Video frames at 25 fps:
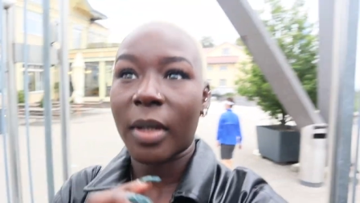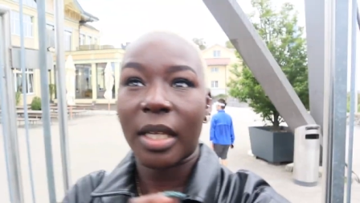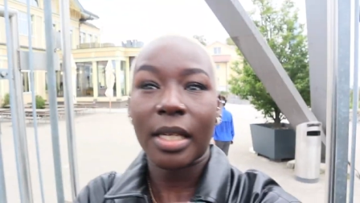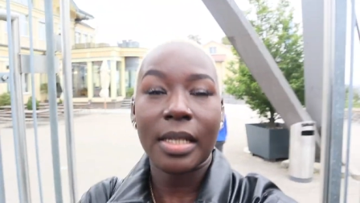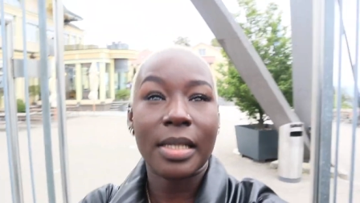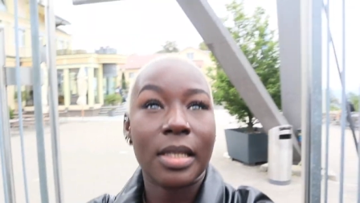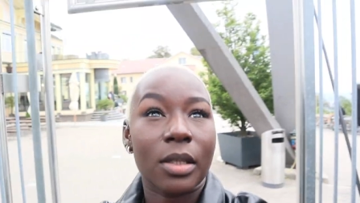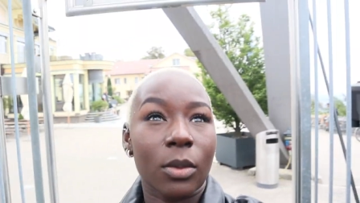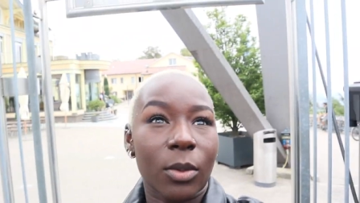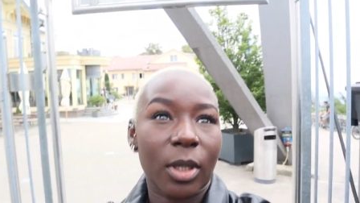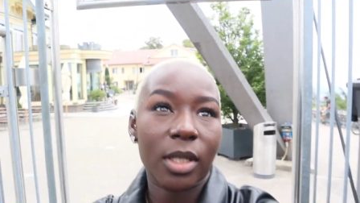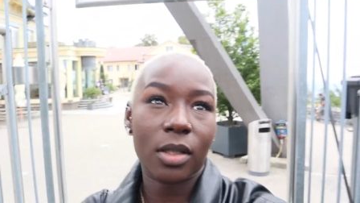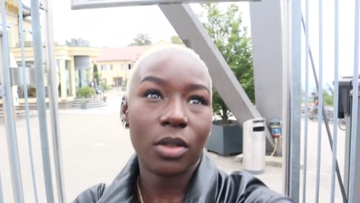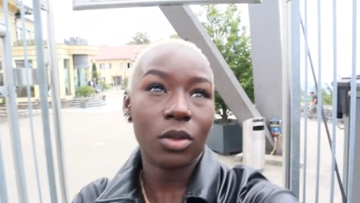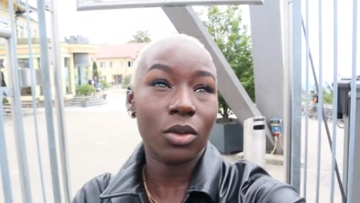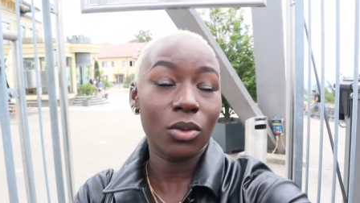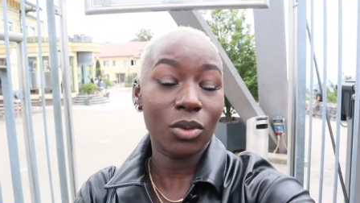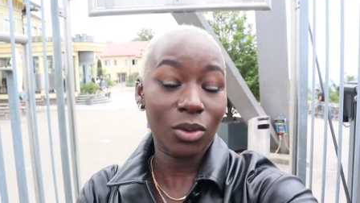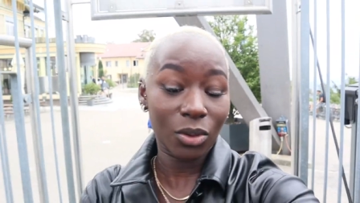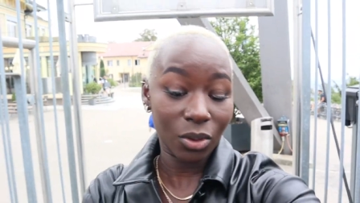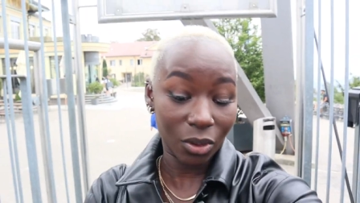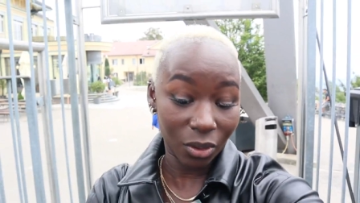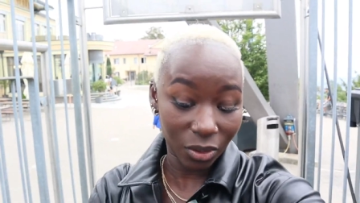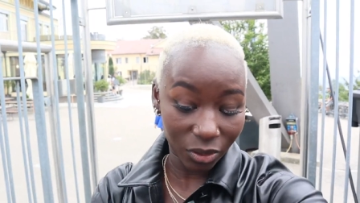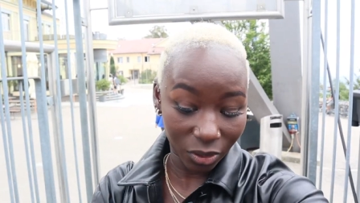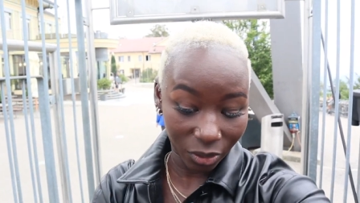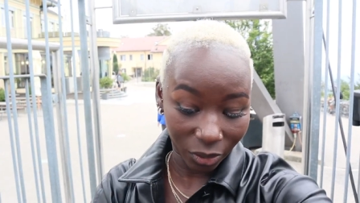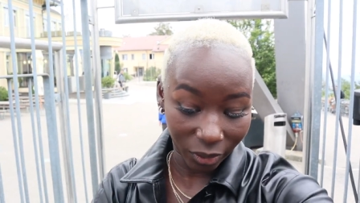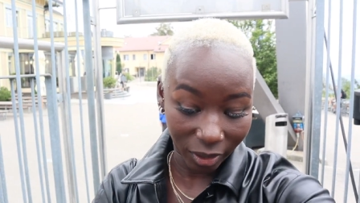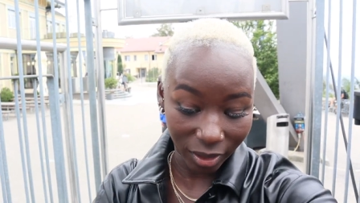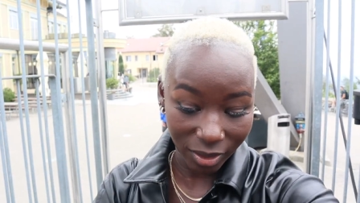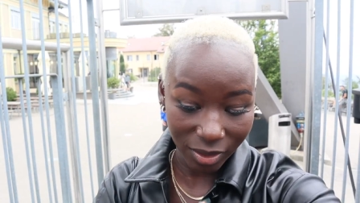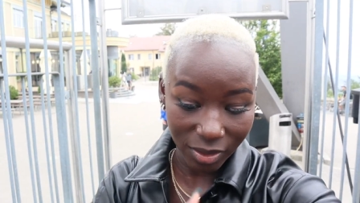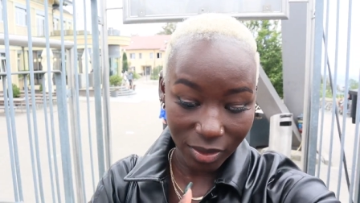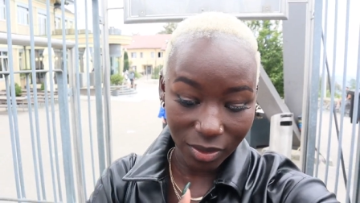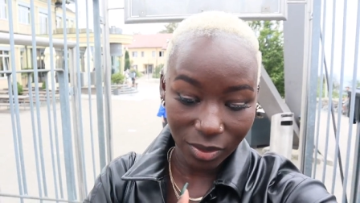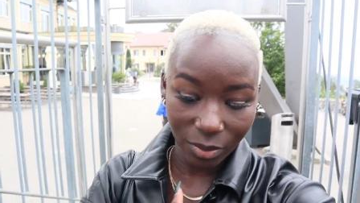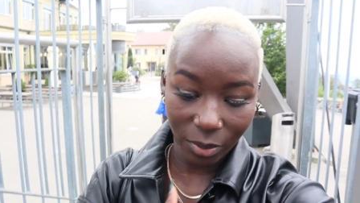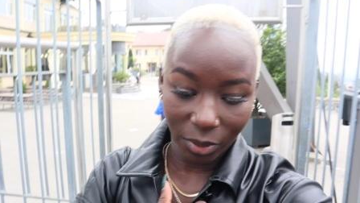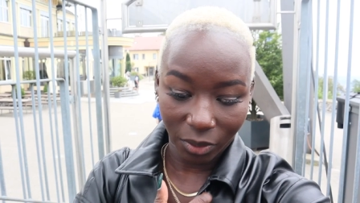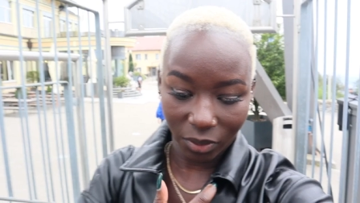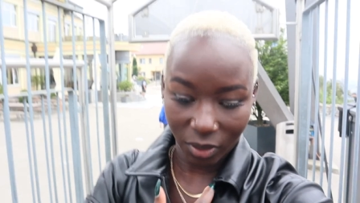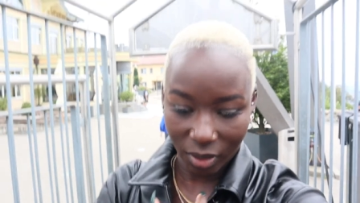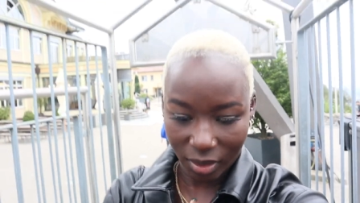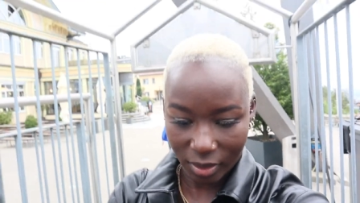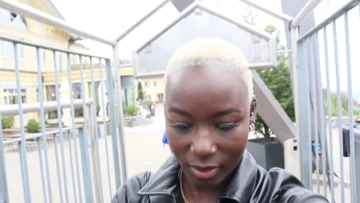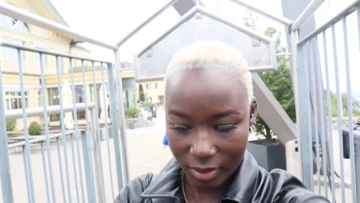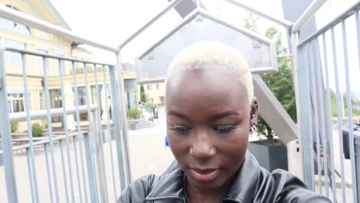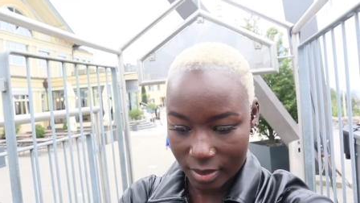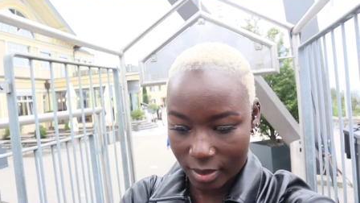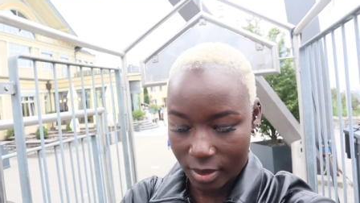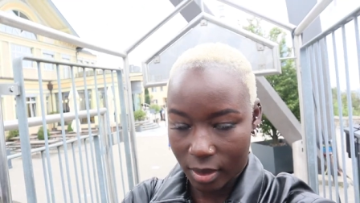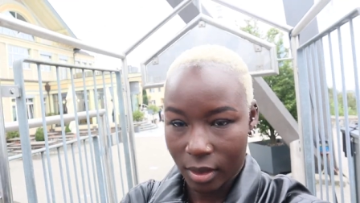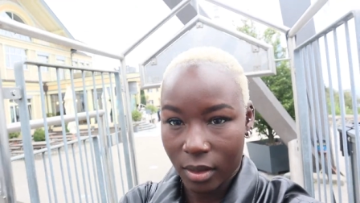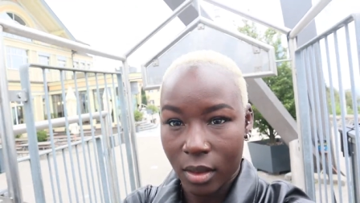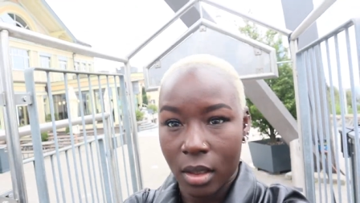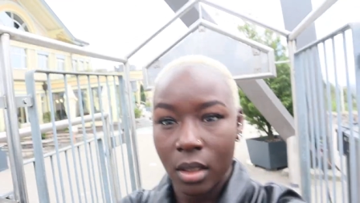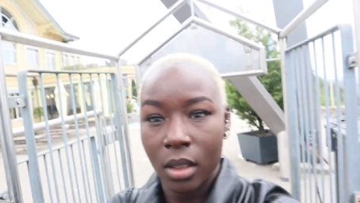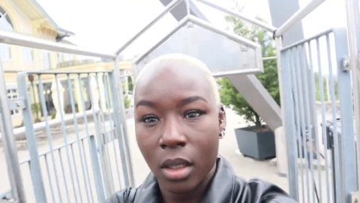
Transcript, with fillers: because the weather's not the greatest, to be honest.